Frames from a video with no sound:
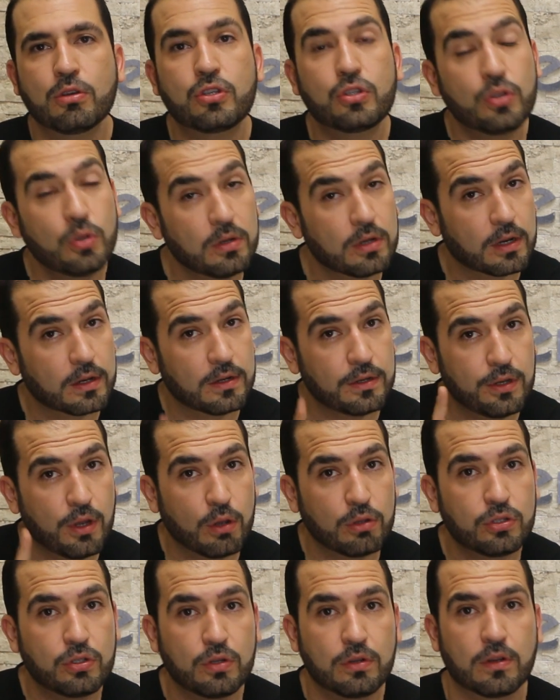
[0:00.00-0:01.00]
sooner
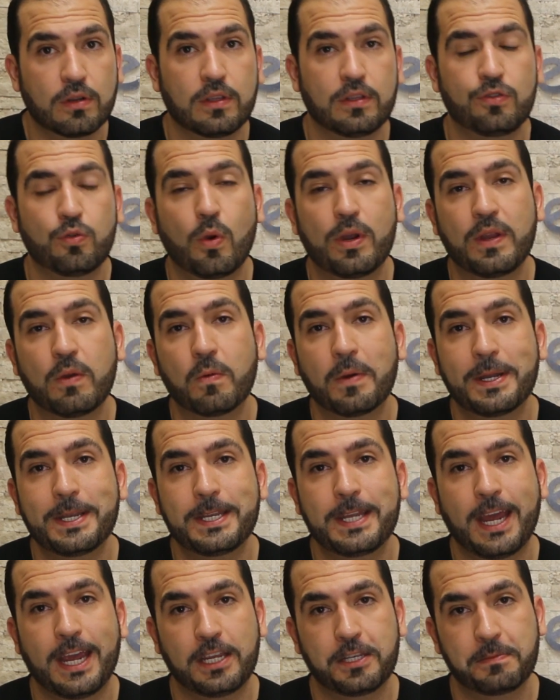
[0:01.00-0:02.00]
than
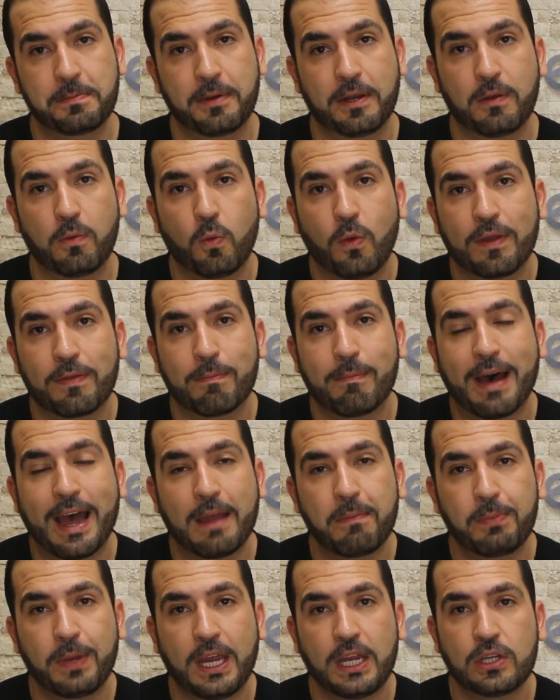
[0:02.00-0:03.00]
21 days, but with
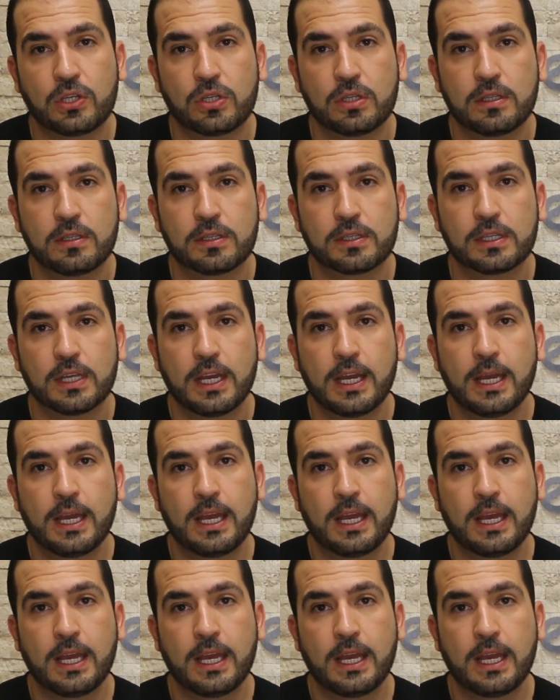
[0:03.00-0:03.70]
my patients,